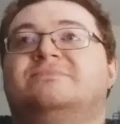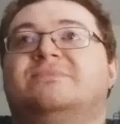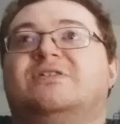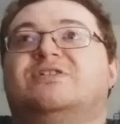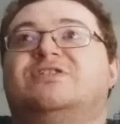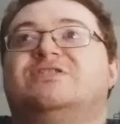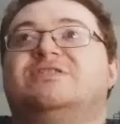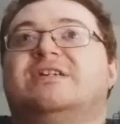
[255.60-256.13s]

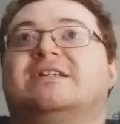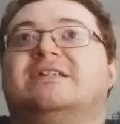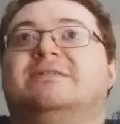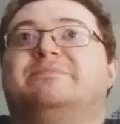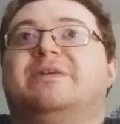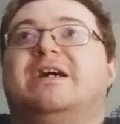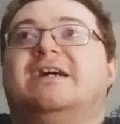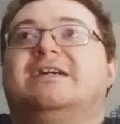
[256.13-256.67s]
They're
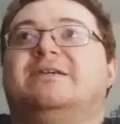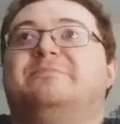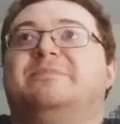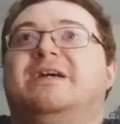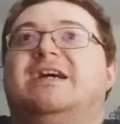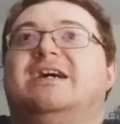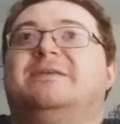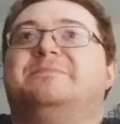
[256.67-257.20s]
sticking by him,
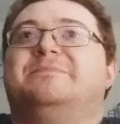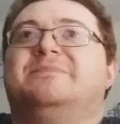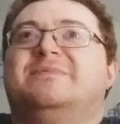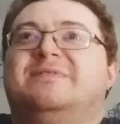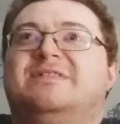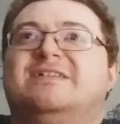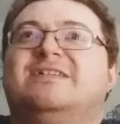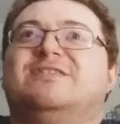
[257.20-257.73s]
man.
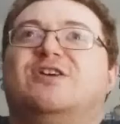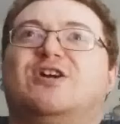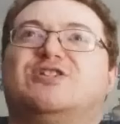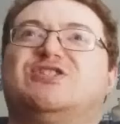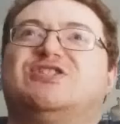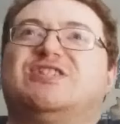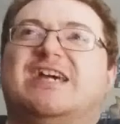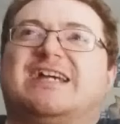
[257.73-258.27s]
They're
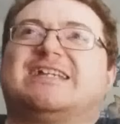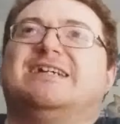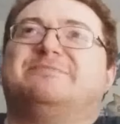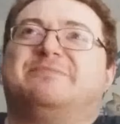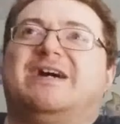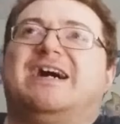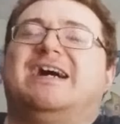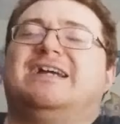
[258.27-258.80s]
sticking
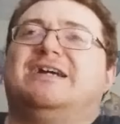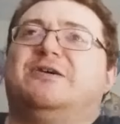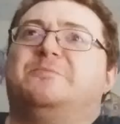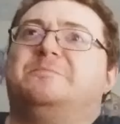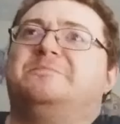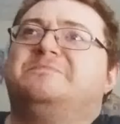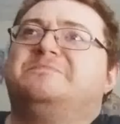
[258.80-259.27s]
by him.